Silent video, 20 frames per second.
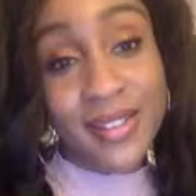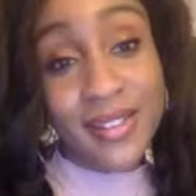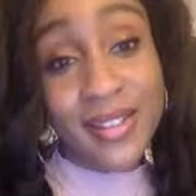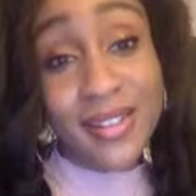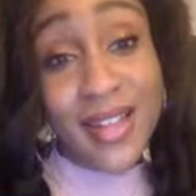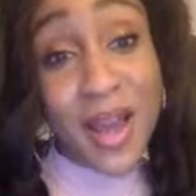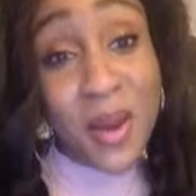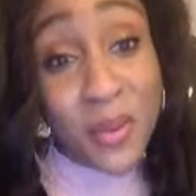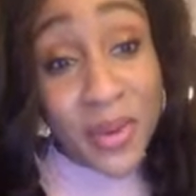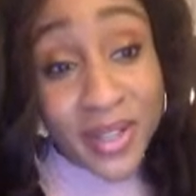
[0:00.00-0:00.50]

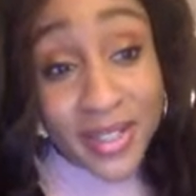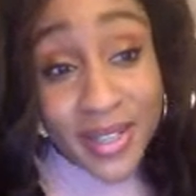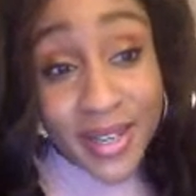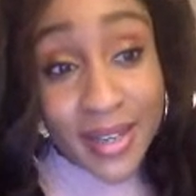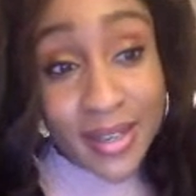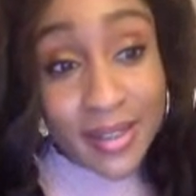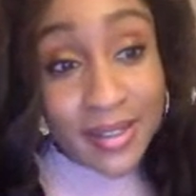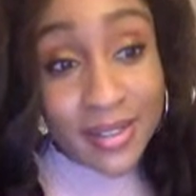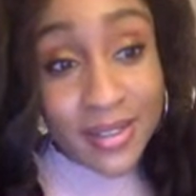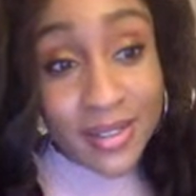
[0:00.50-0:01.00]
Is that what it
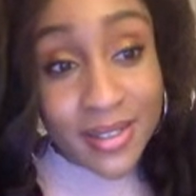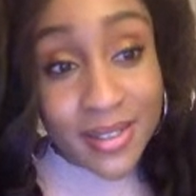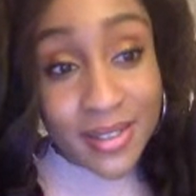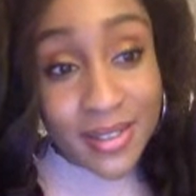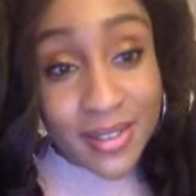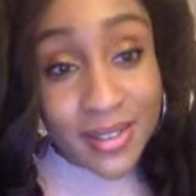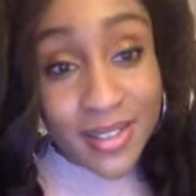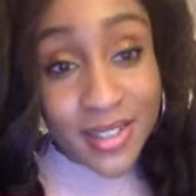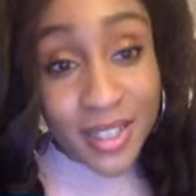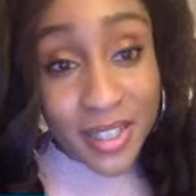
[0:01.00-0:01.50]
takes
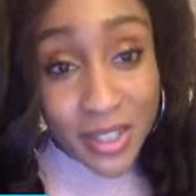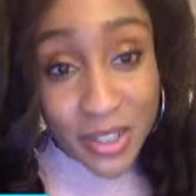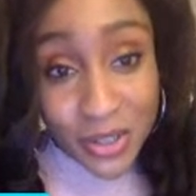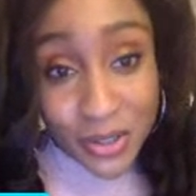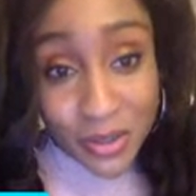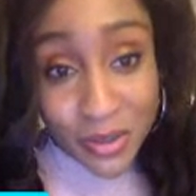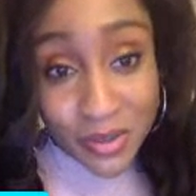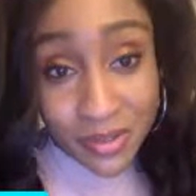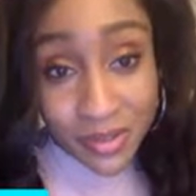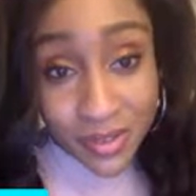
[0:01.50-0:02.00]
to get
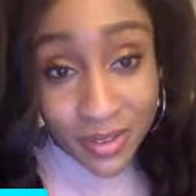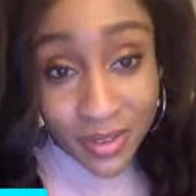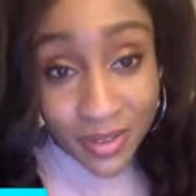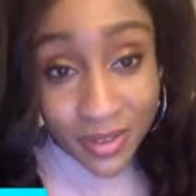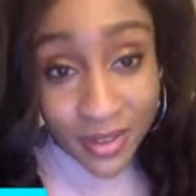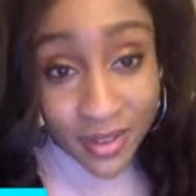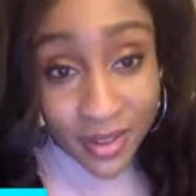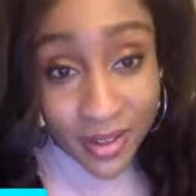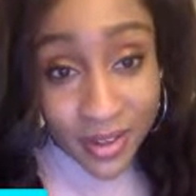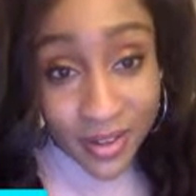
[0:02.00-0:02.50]
you?
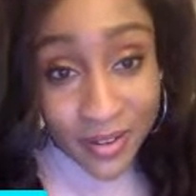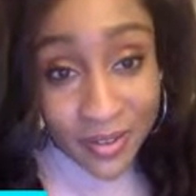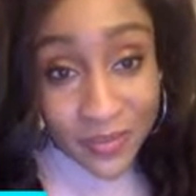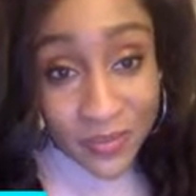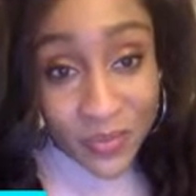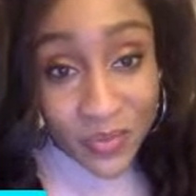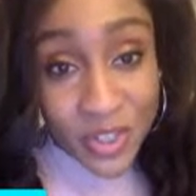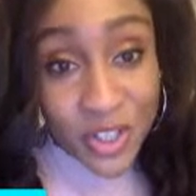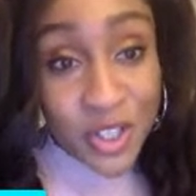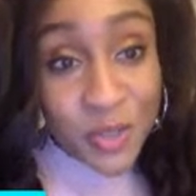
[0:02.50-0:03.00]

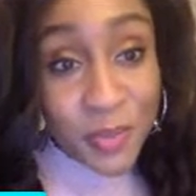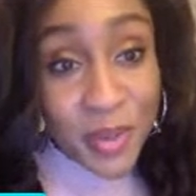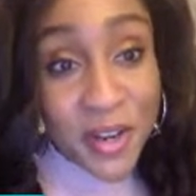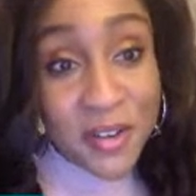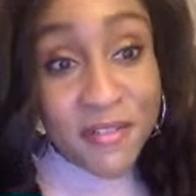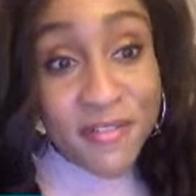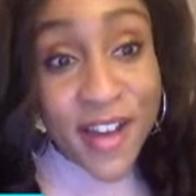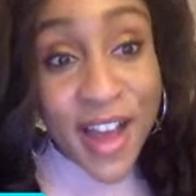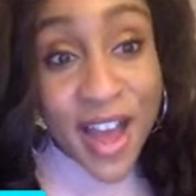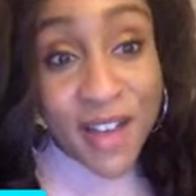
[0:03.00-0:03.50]
You
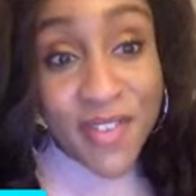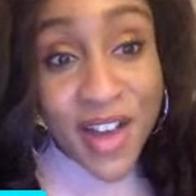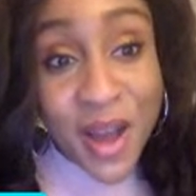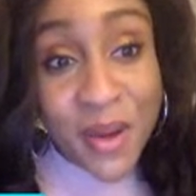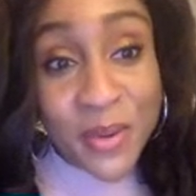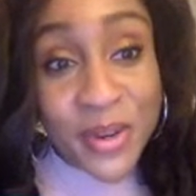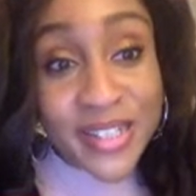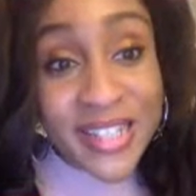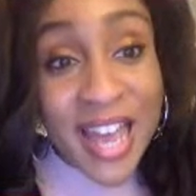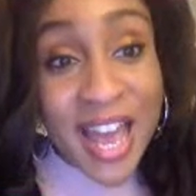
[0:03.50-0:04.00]
spent 5
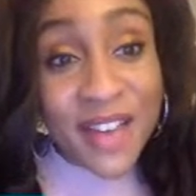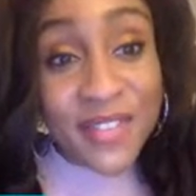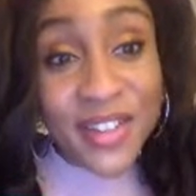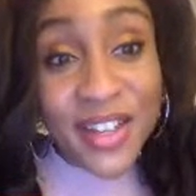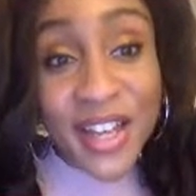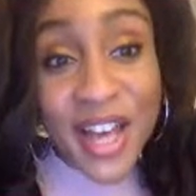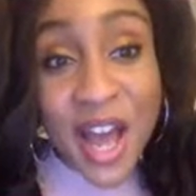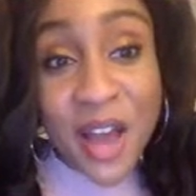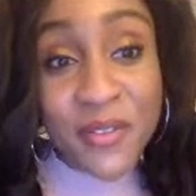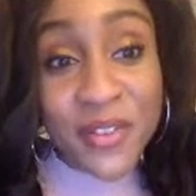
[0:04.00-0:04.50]
hours having
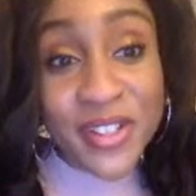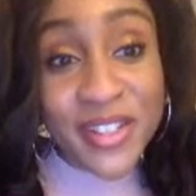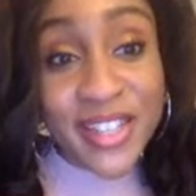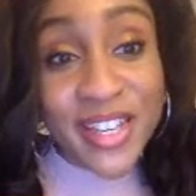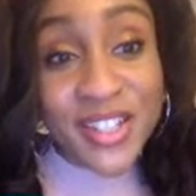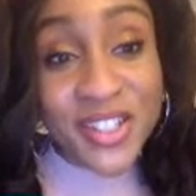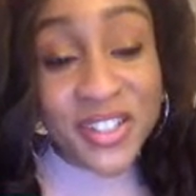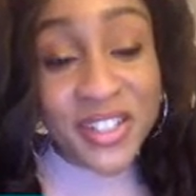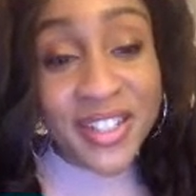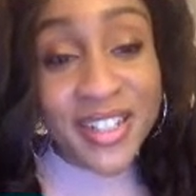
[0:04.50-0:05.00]
a
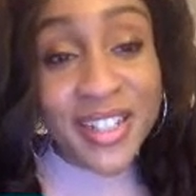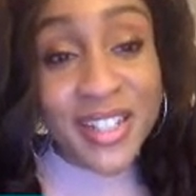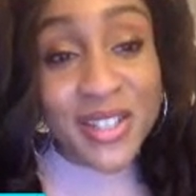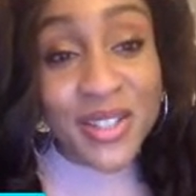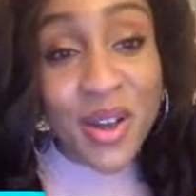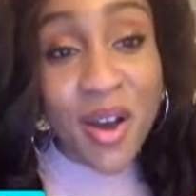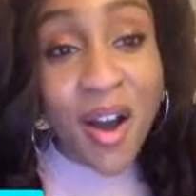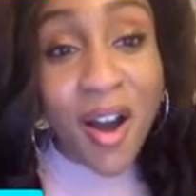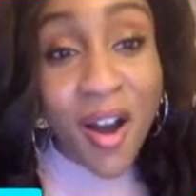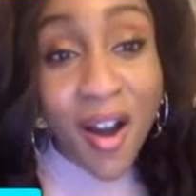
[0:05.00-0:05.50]
conversation in his
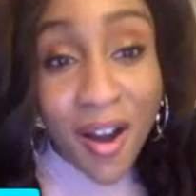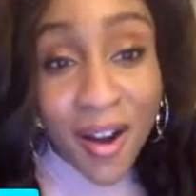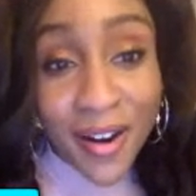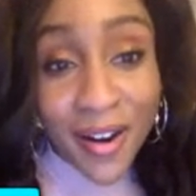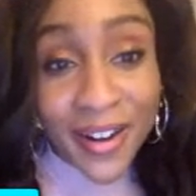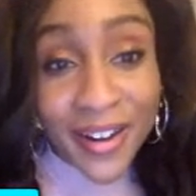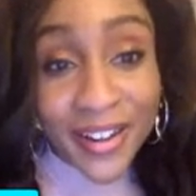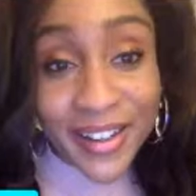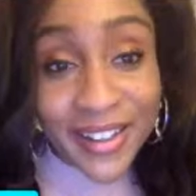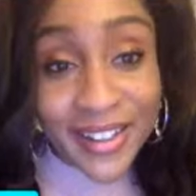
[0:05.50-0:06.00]

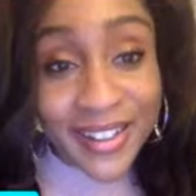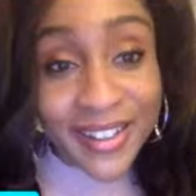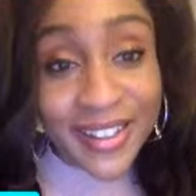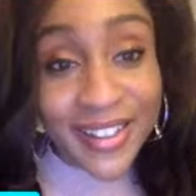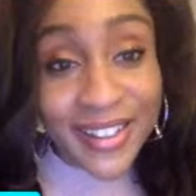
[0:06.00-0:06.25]
car.